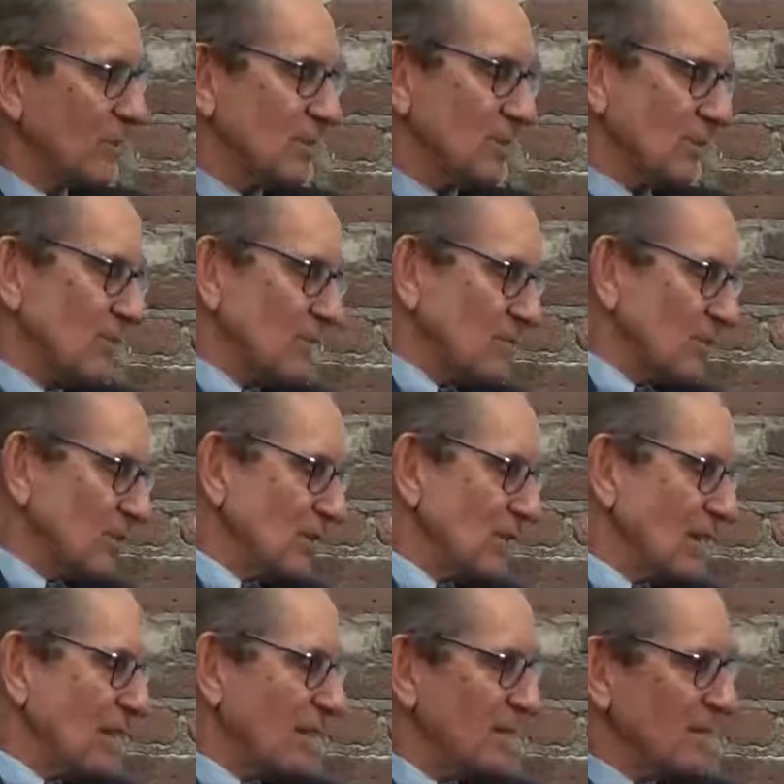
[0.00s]
it's huge.
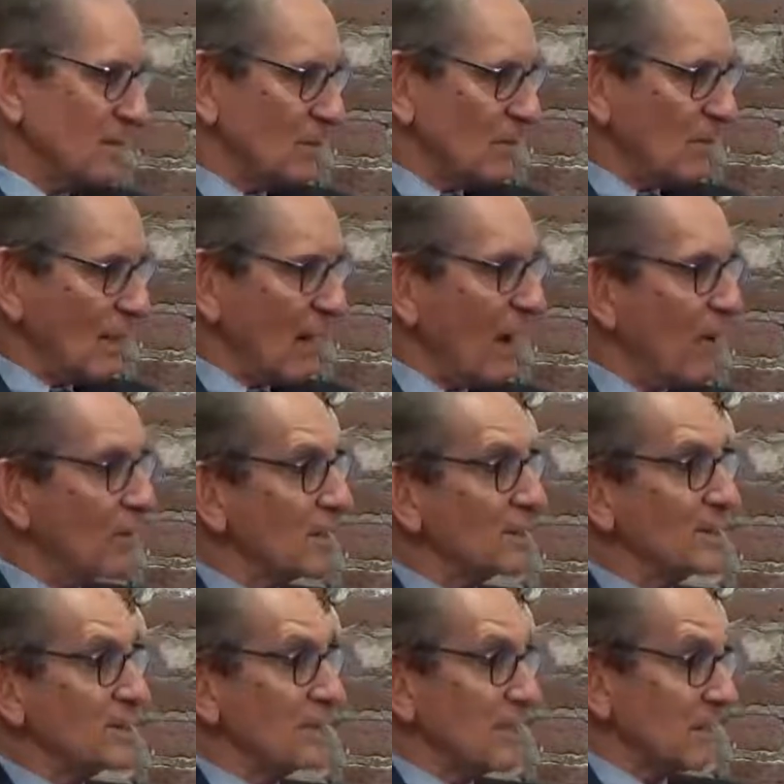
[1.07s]
How
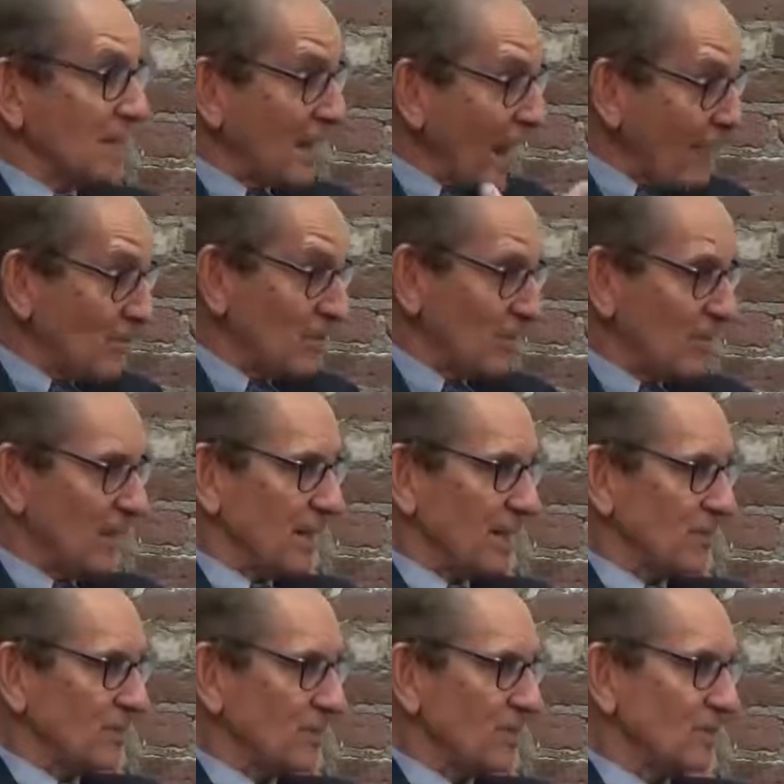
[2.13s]
it captured my
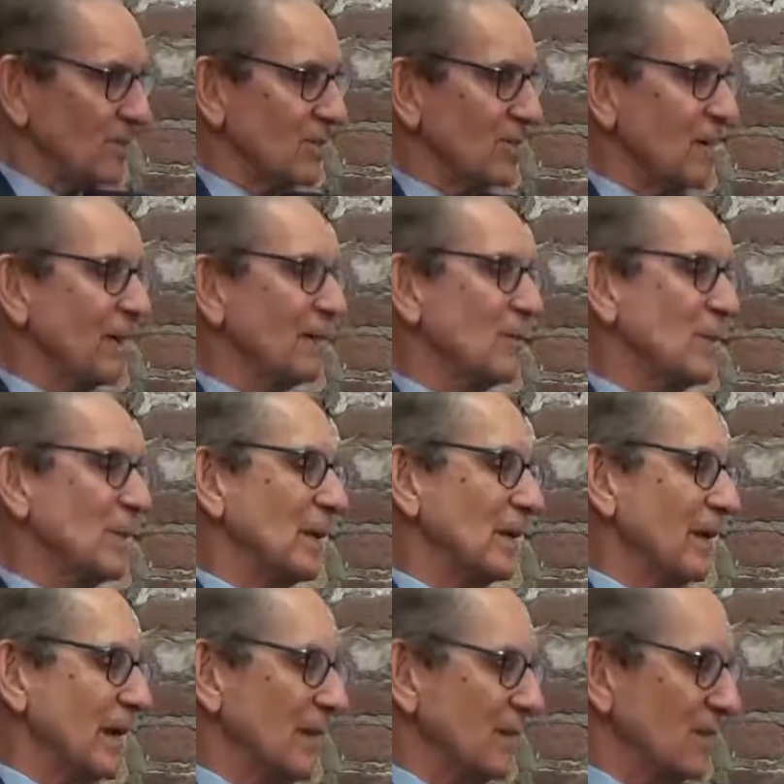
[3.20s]
interest is I
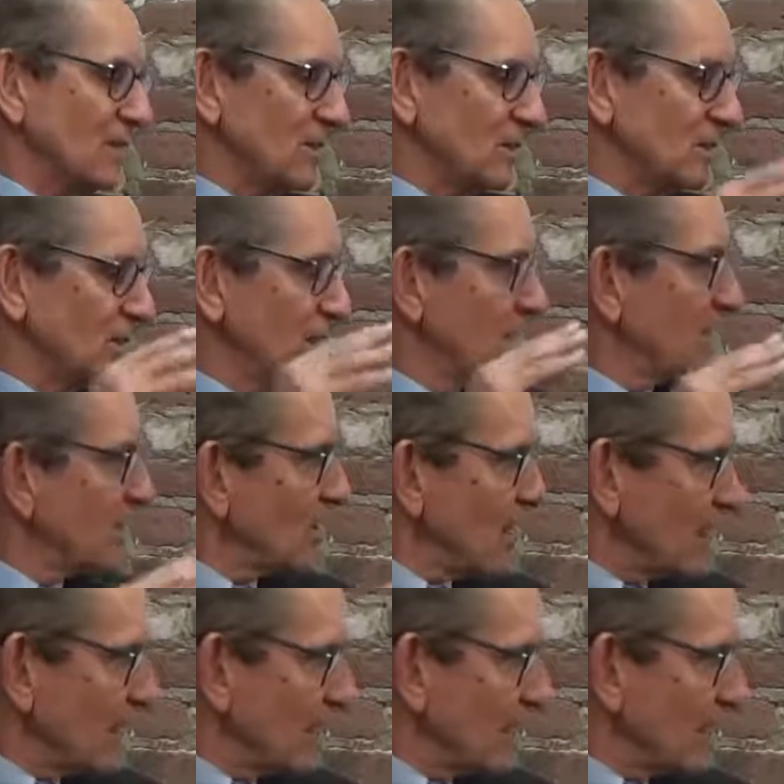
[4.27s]
began to talk